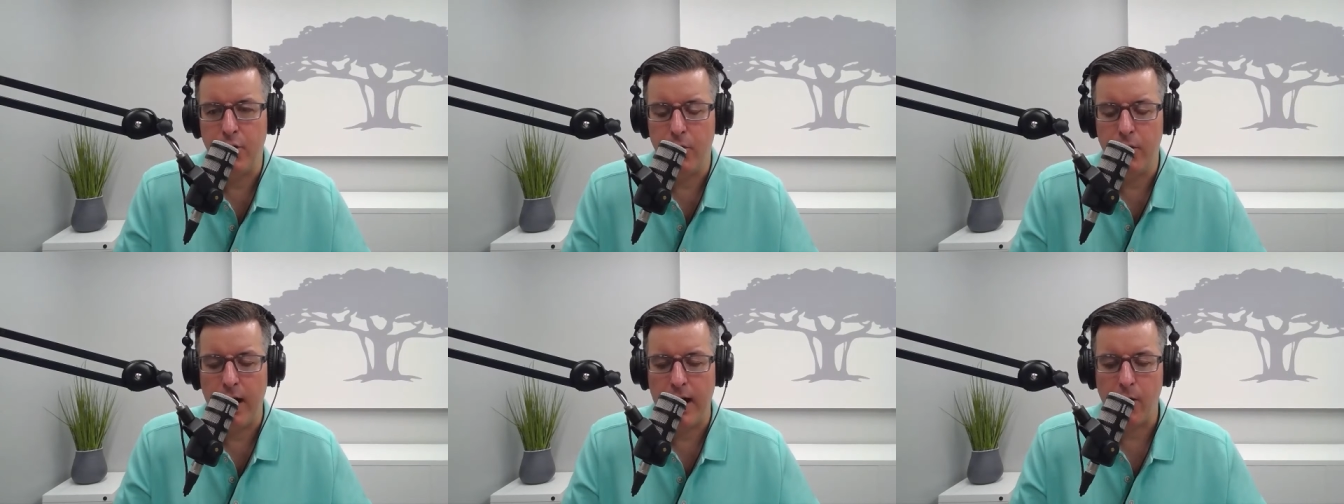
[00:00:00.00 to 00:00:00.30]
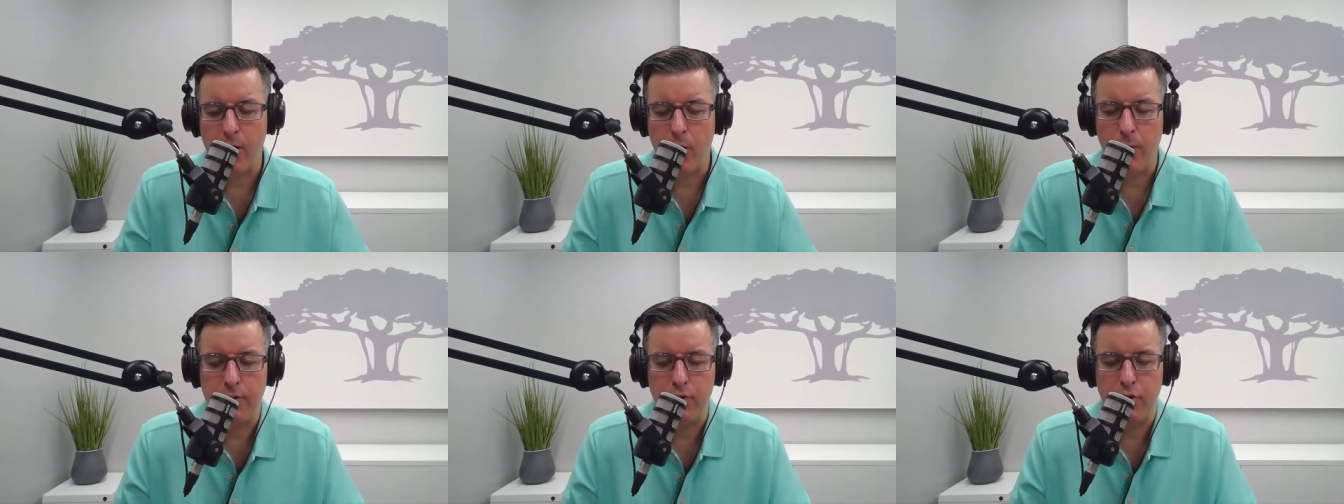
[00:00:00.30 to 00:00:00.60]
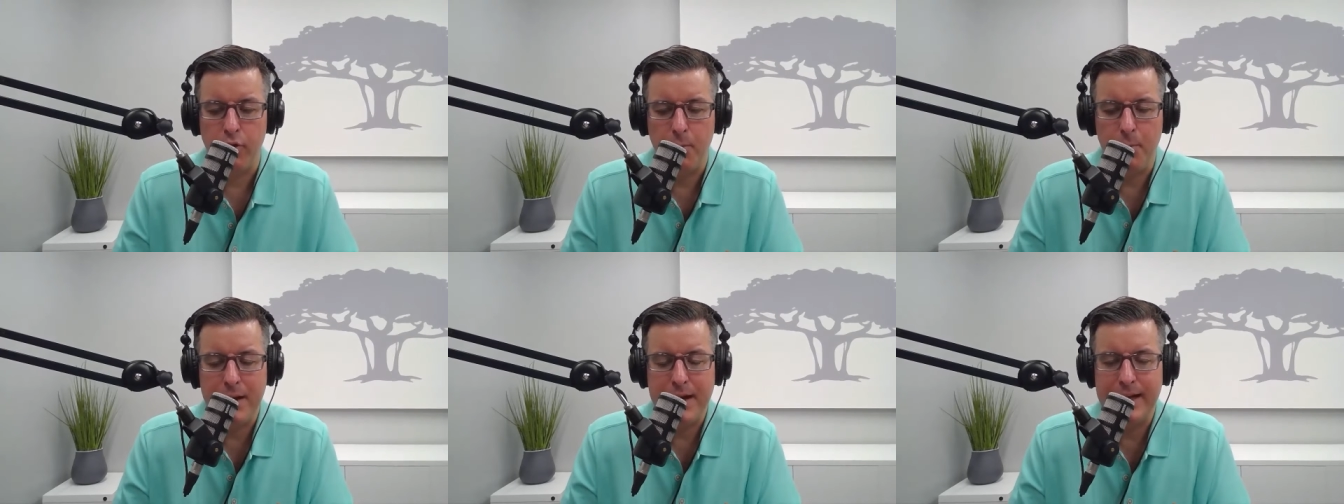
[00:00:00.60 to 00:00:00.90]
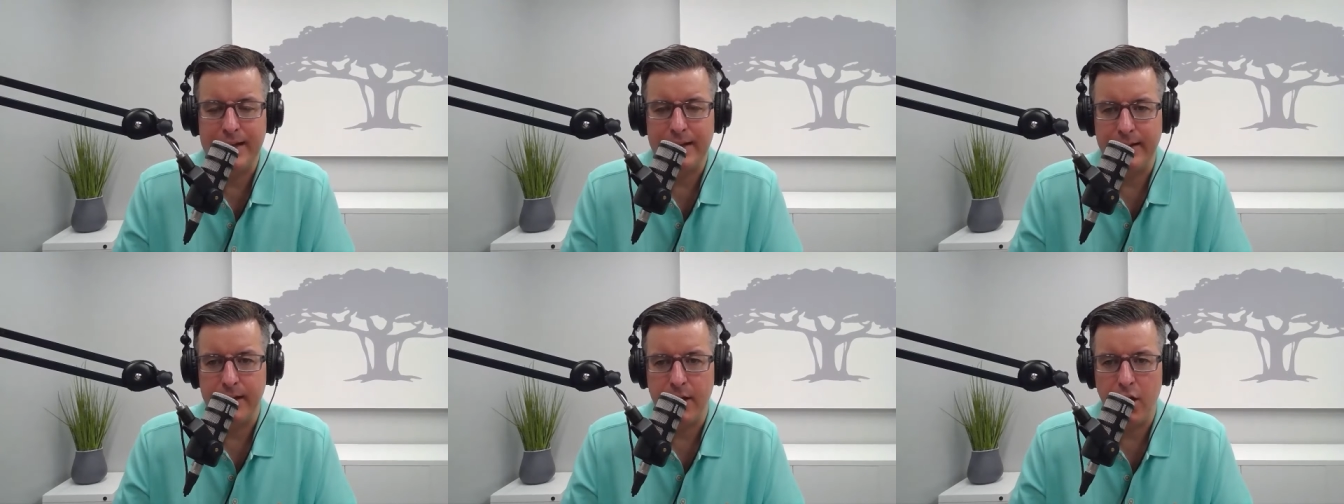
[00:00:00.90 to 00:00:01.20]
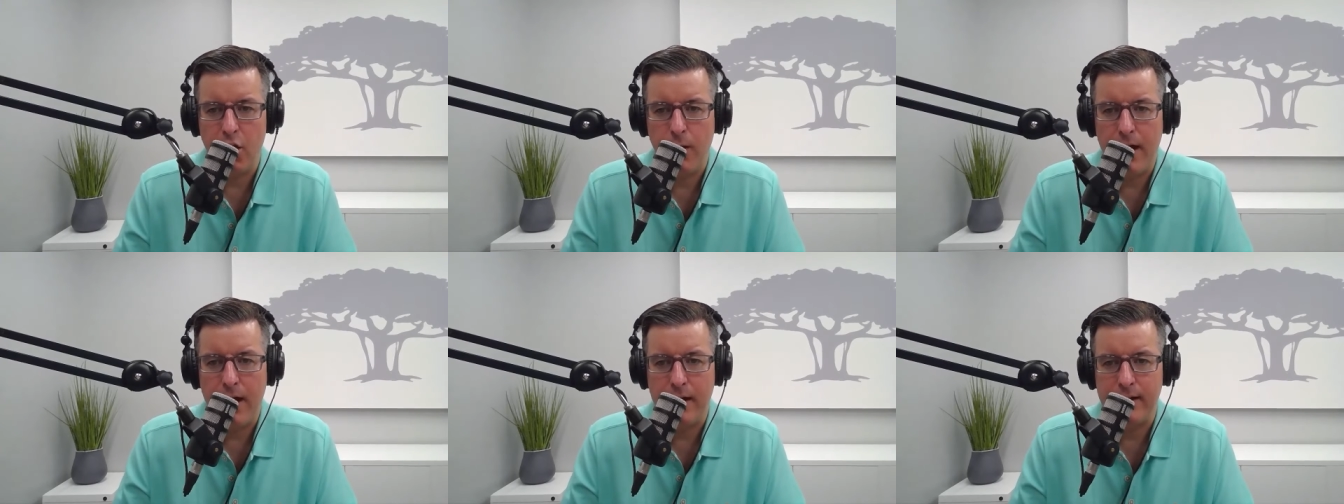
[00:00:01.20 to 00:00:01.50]
you're not going to immediately
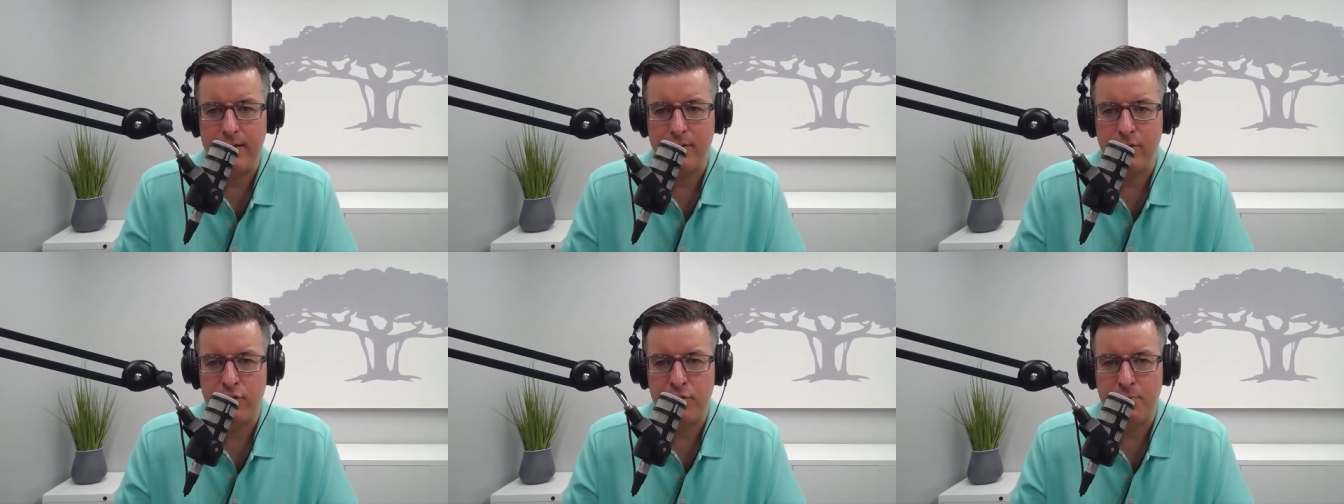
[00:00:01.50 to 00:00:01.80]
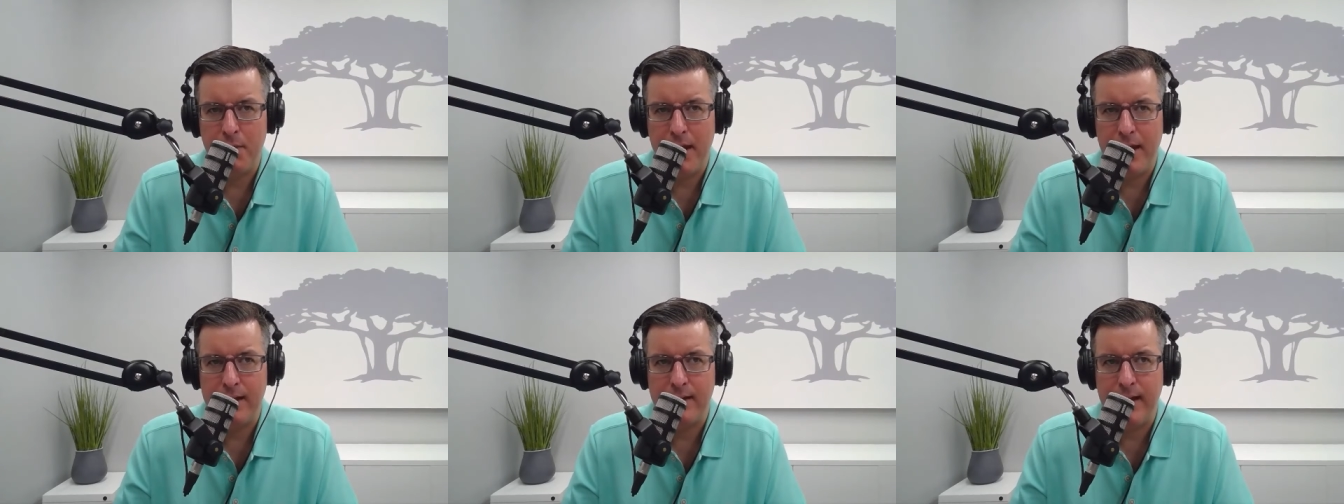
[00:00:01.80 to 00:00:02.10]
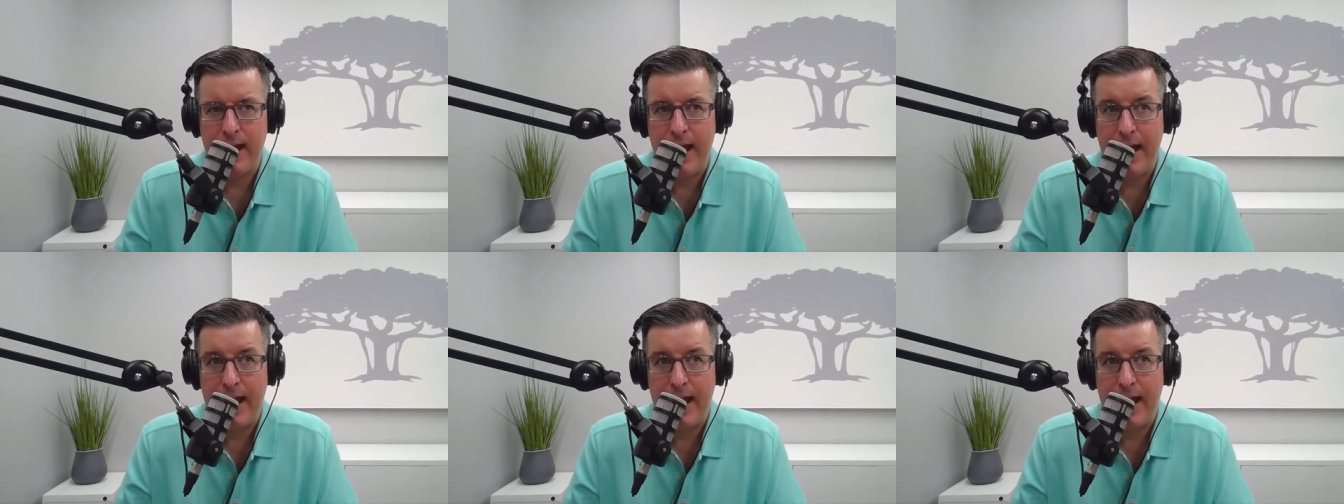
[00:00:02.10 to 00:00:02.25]
go out and spend